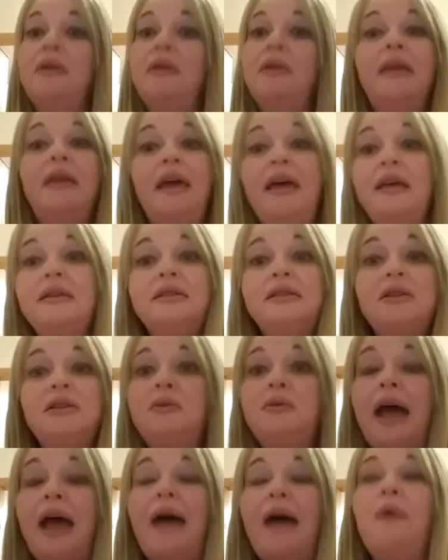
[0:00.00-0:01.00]
yeah, so
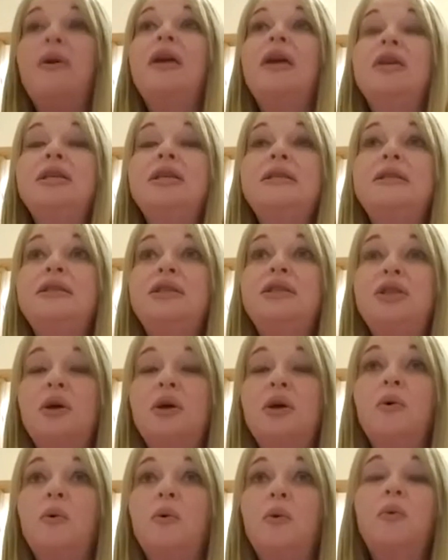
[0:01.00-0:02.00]
now it is
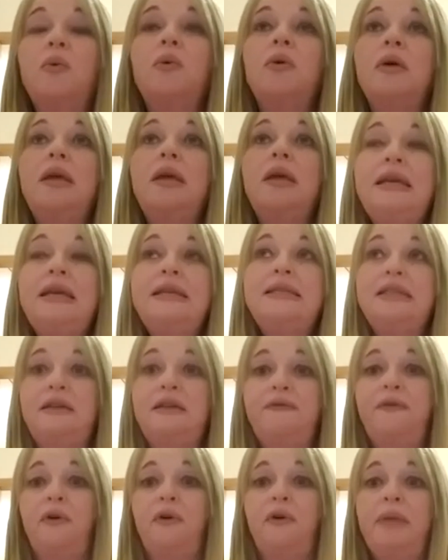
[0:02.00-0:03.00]
so easy
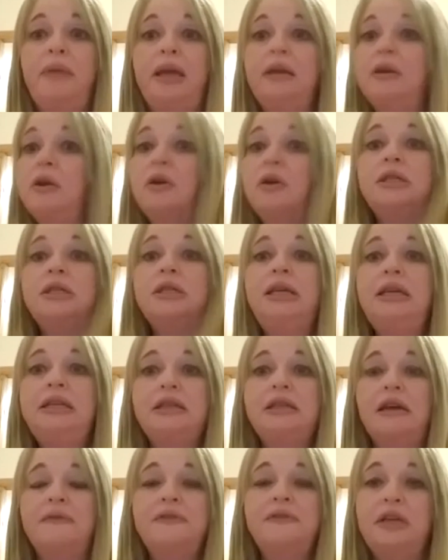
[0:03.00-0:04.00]
for me not to
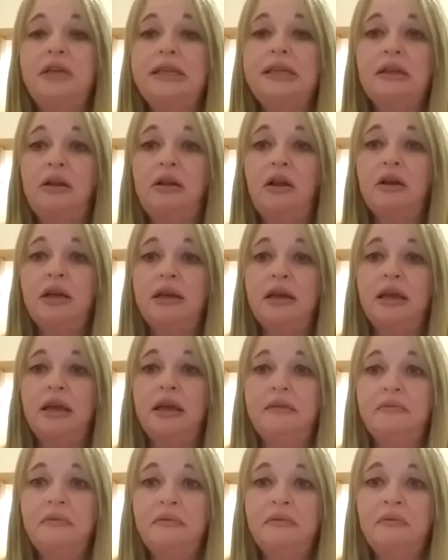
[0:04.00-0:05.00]
eat after 8 o'clock at
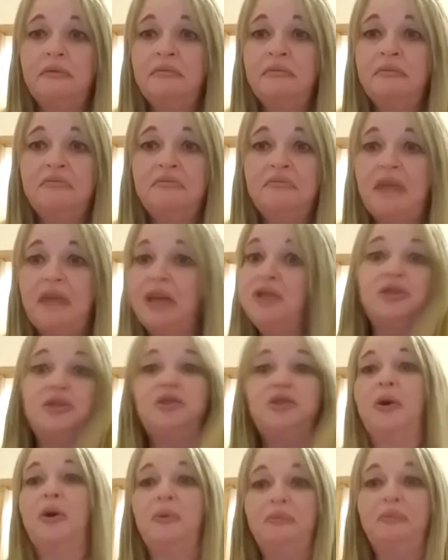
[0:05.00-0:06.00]
night. I
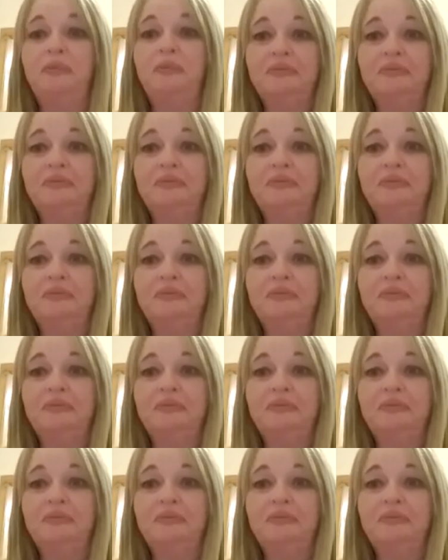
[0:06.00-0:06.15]
just don't.